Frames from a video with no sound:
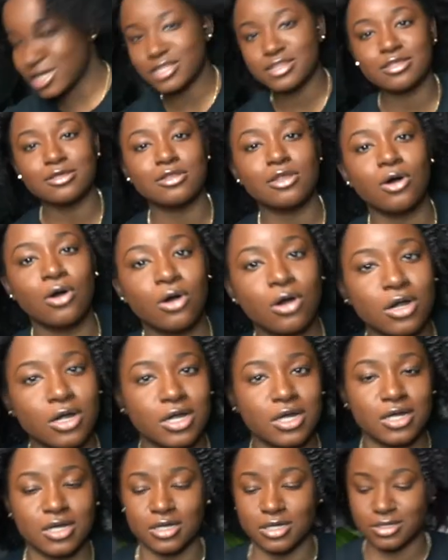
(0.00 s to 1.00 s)
at the
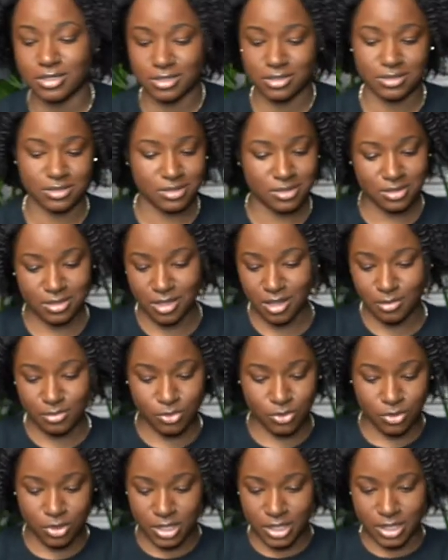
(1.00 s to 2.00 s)
Lord. Come
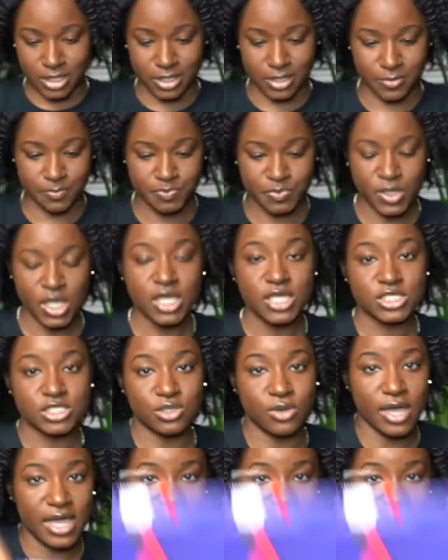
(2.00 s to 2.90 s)
on. So I